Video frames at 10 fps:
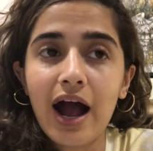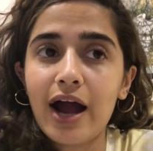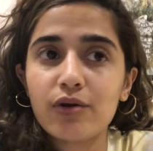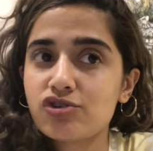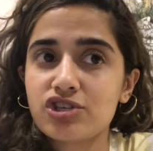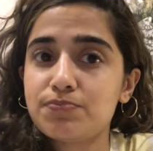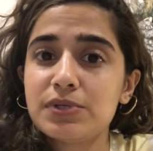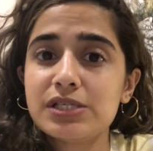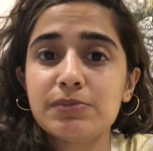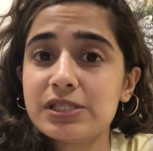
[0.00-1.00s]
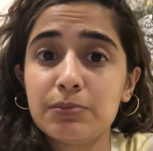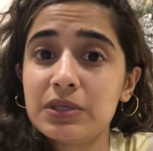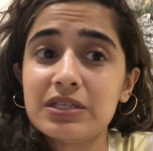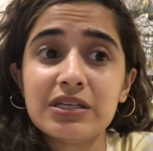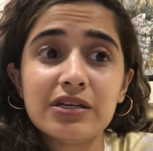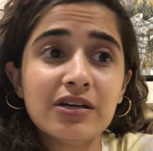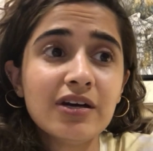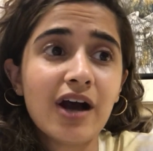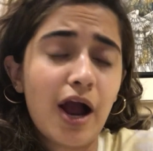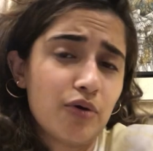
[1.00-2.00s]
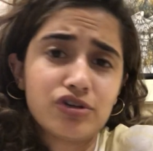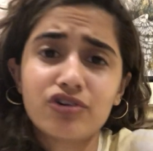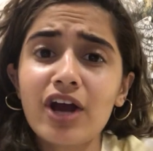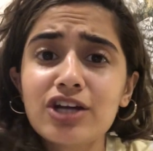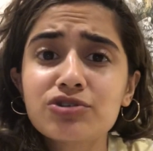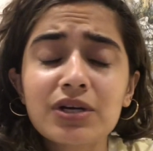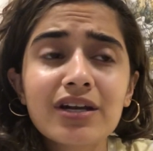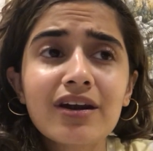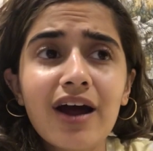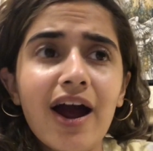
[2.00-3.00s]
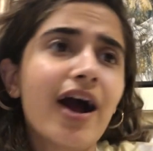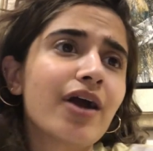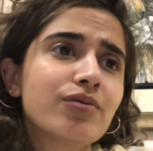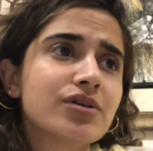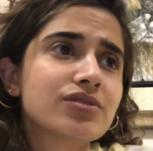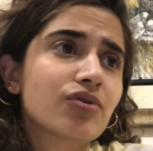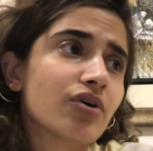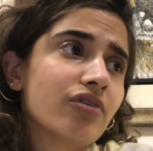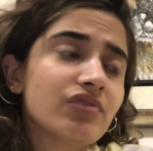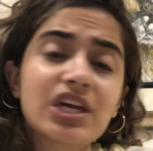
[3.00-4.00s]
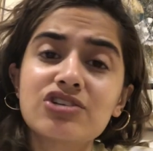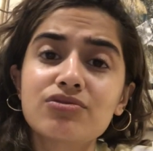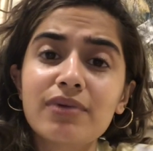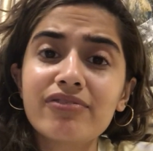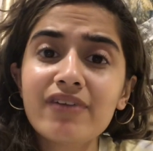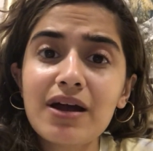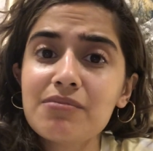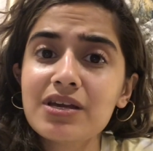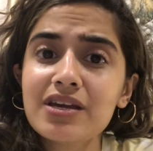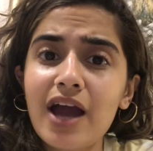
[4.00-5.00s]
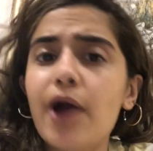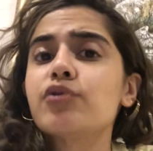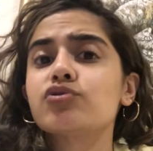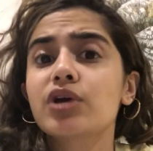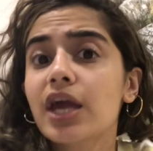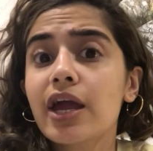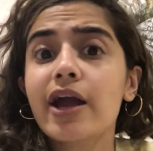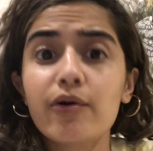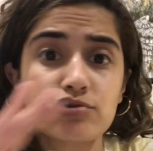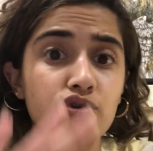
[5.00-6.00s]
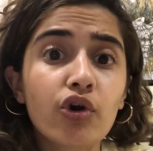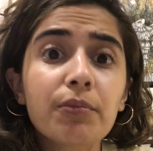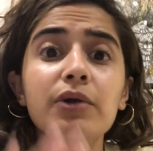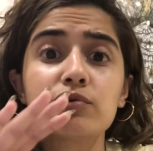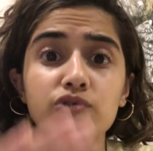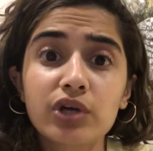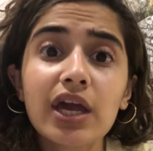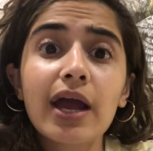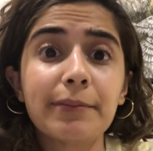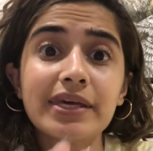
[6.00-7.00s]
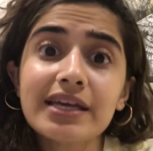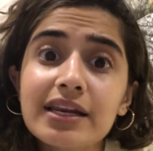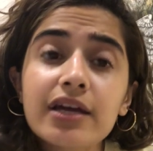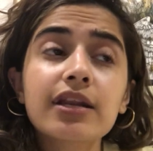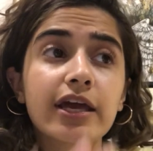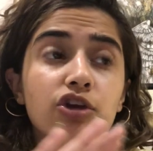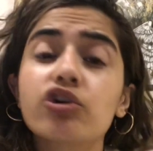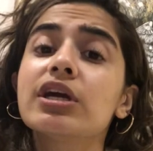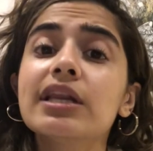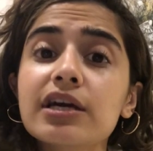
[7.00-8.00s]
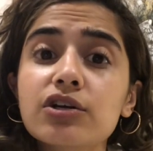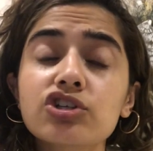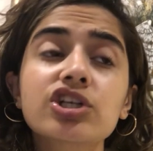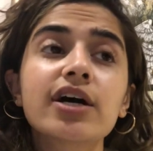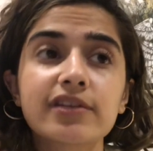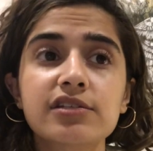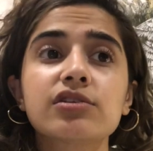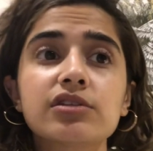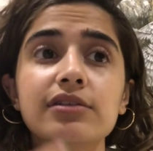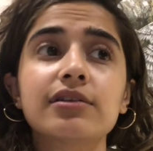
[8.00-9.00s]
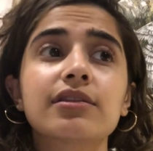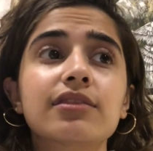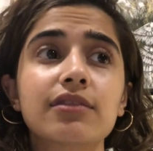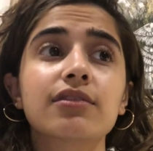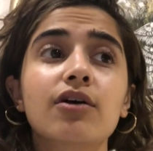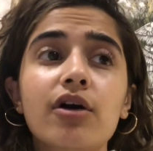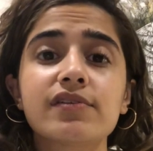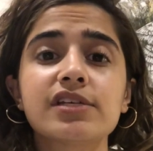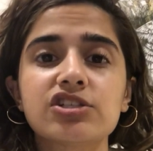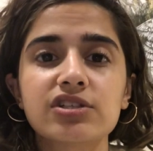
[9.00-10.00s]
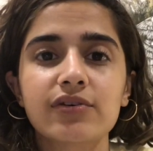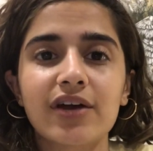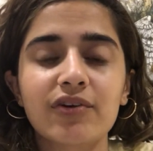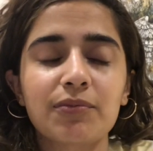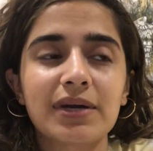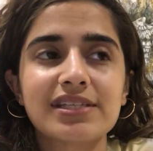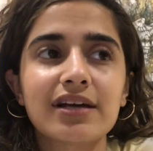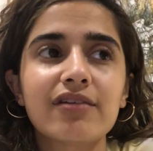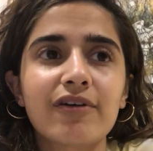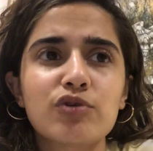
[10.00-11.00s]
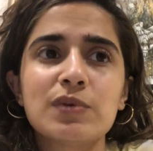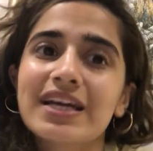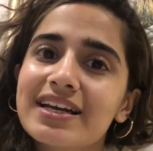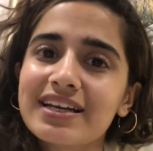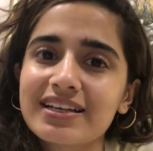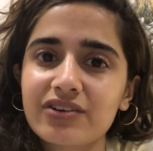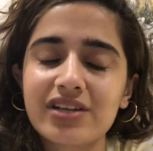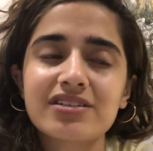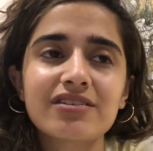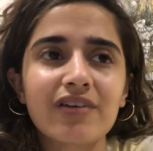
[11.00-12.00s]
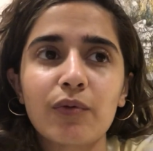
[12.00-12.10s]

I was just busy. I was a graduate. I was going on vacation with my family. I was okay. I was normal. I was okay. I'm healing. Like, you're healing, Anushka. These are the conversations I was having with myself. I was being a little aggressive.